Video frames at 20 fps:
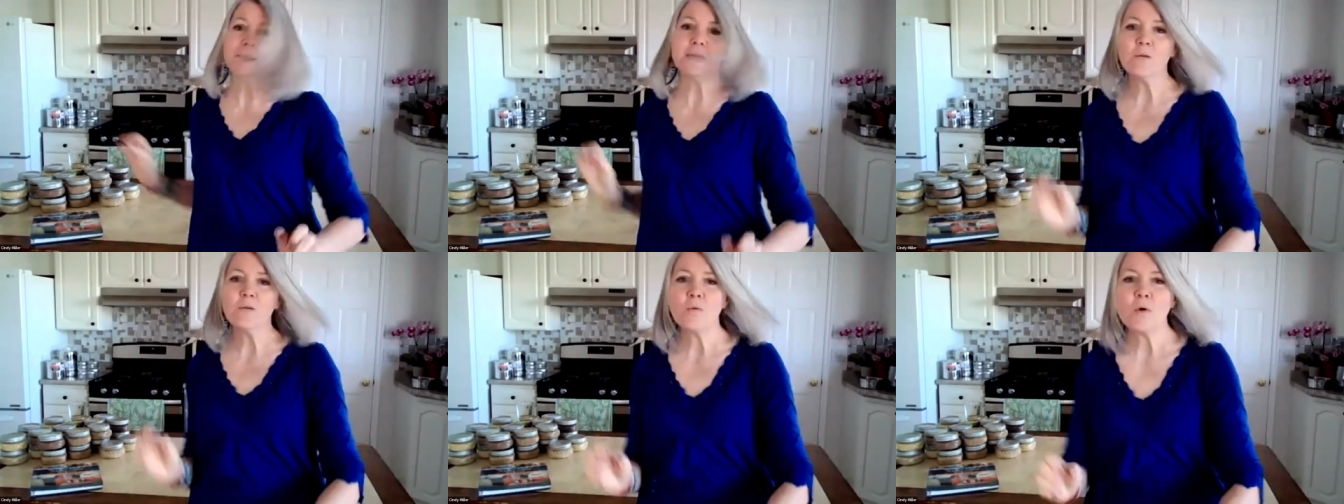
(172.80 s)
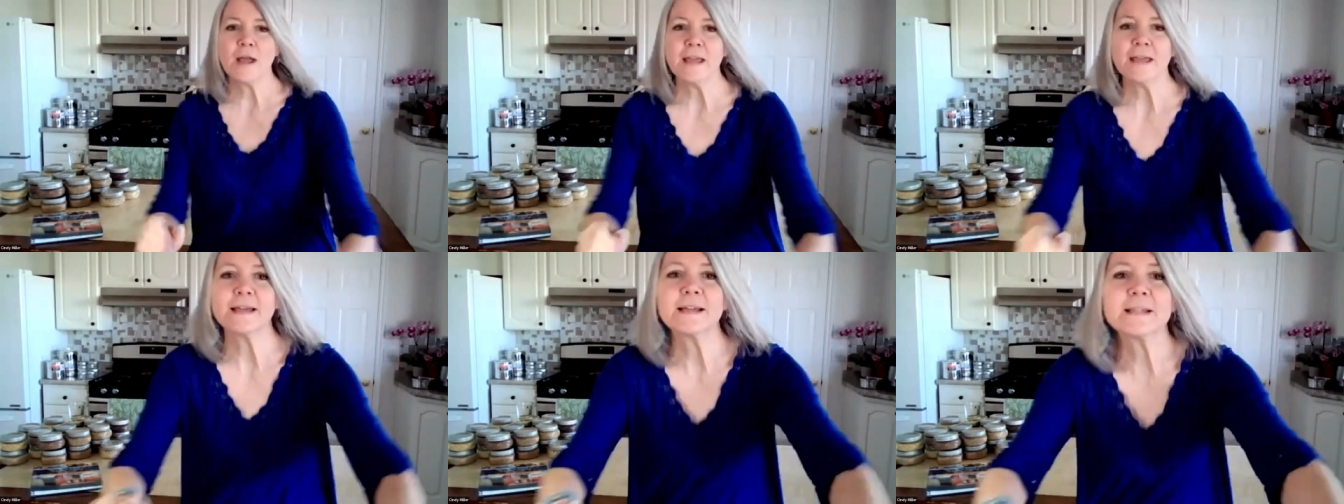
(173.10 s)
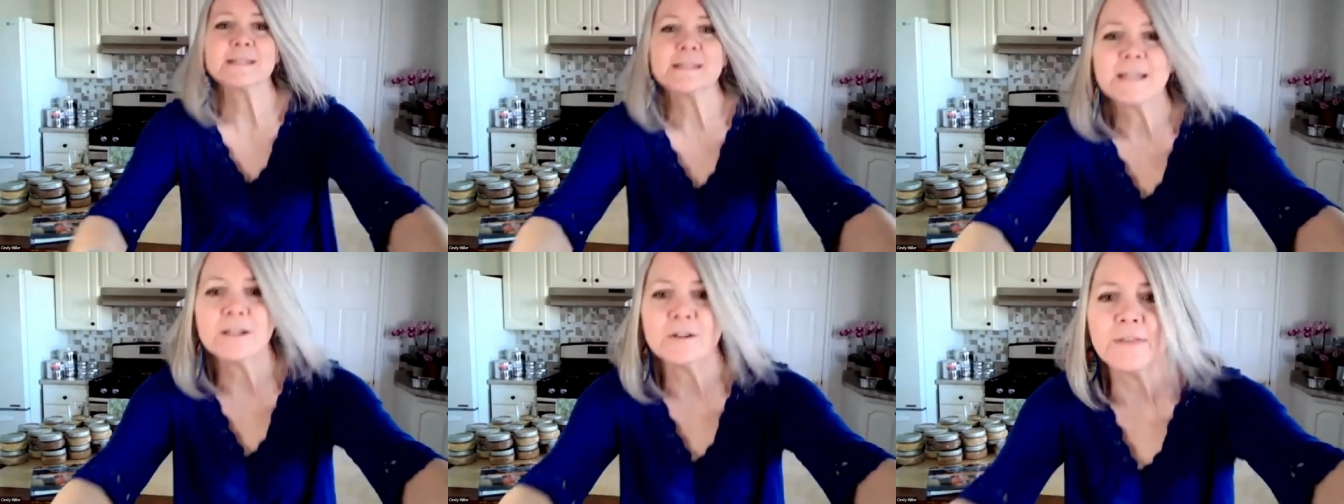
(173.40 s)
be quiet
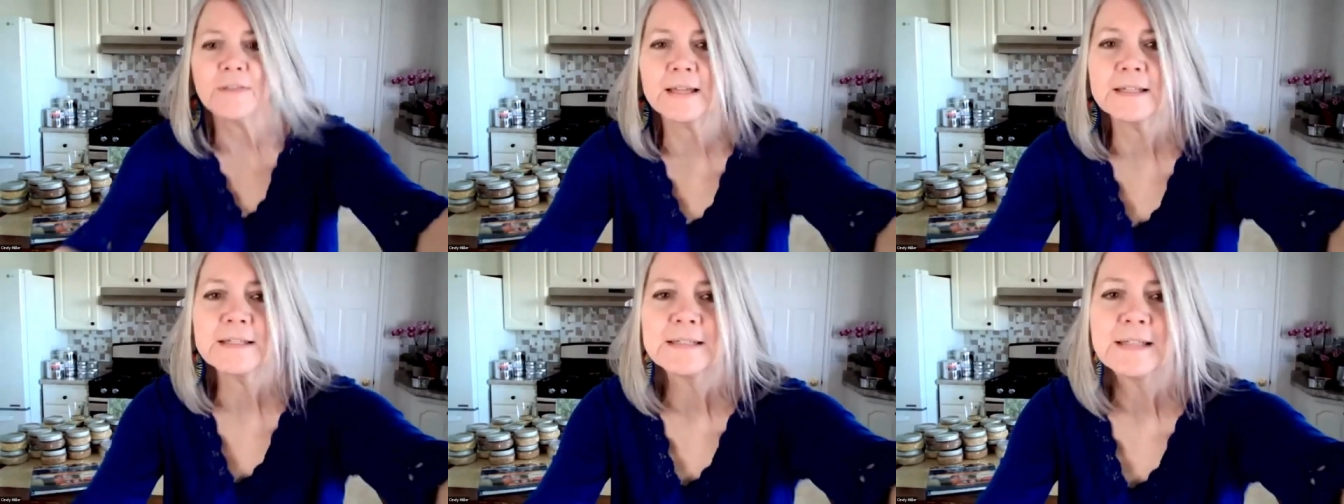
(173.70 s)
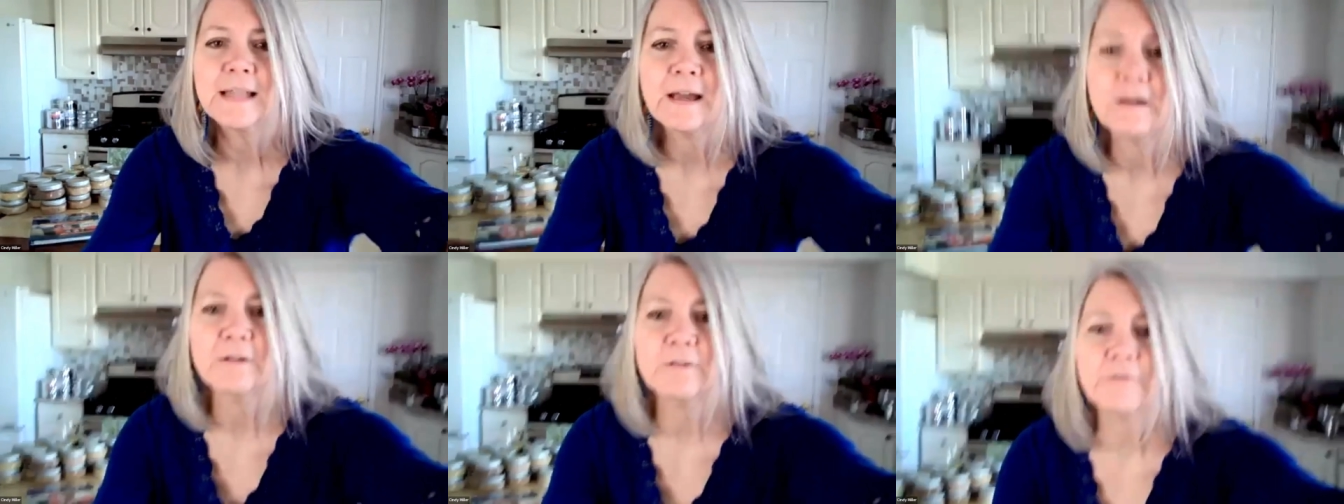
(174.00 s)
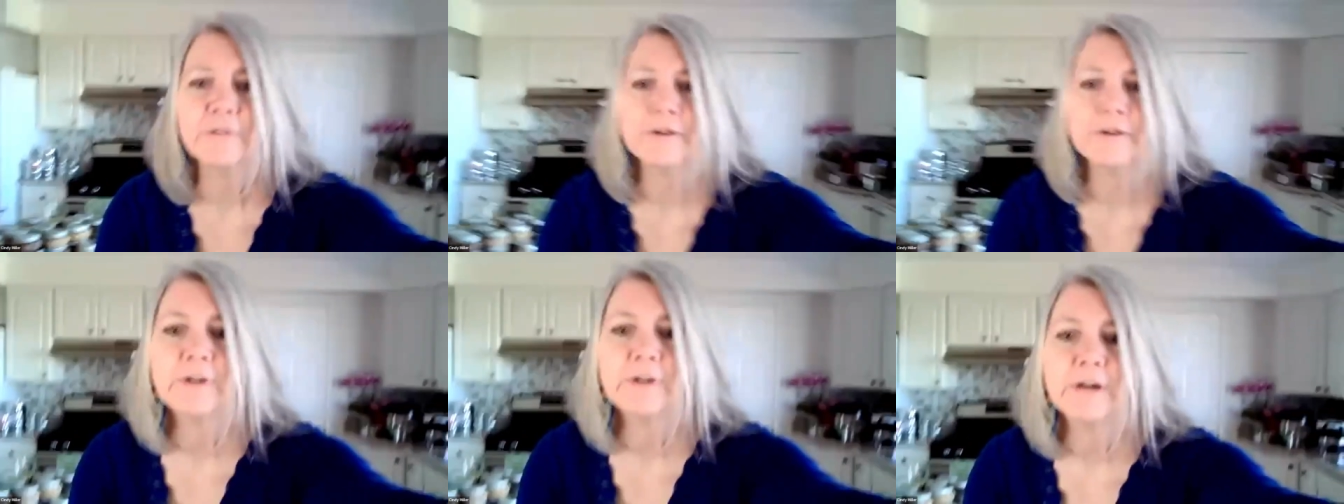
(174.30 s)
because I know that's loud
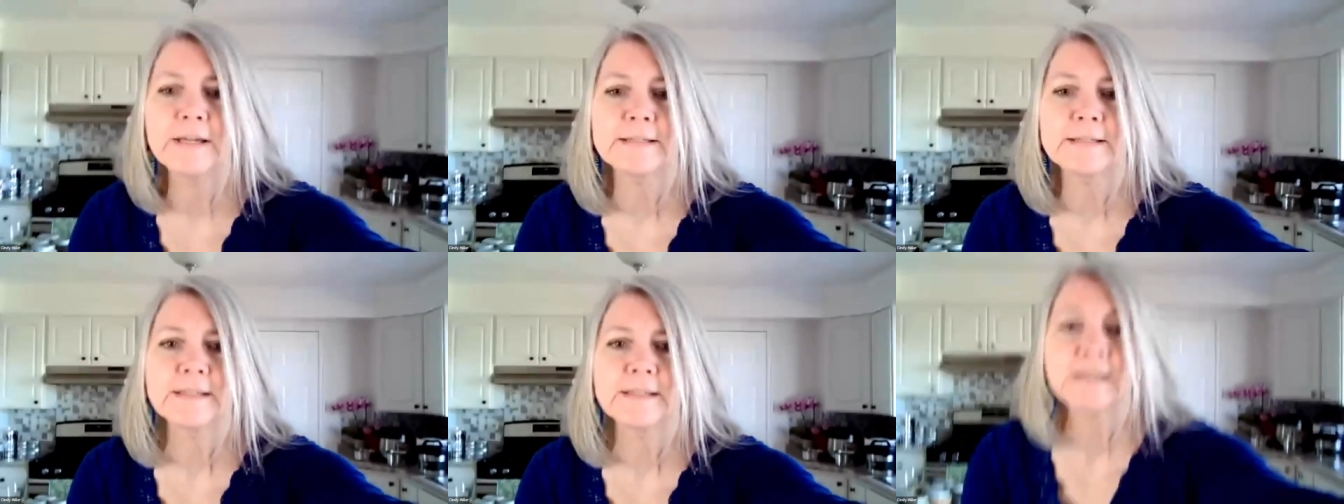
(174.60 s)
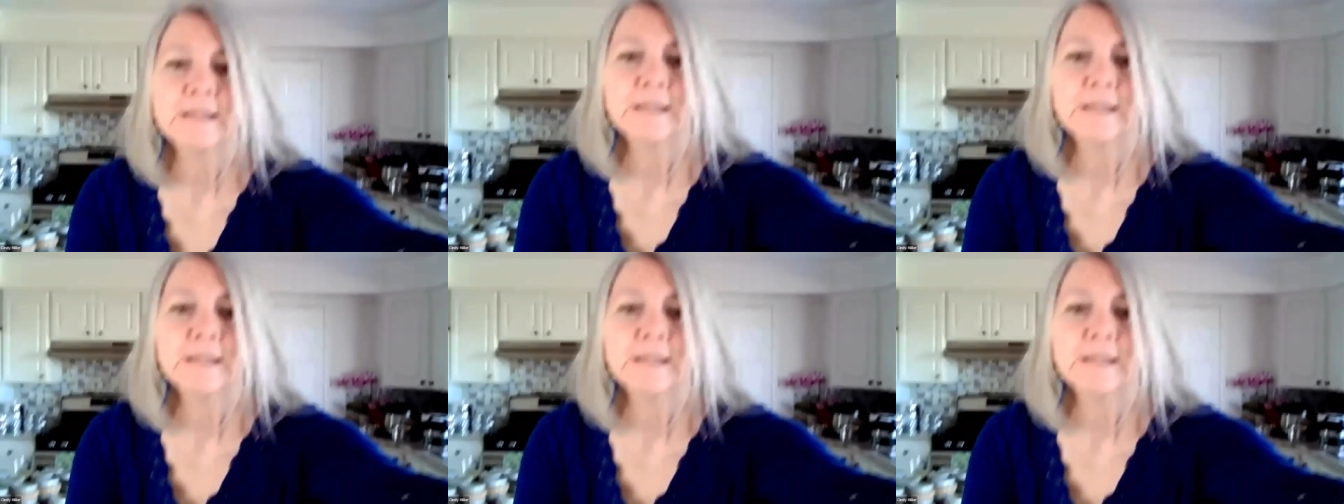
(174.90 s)
for you guys.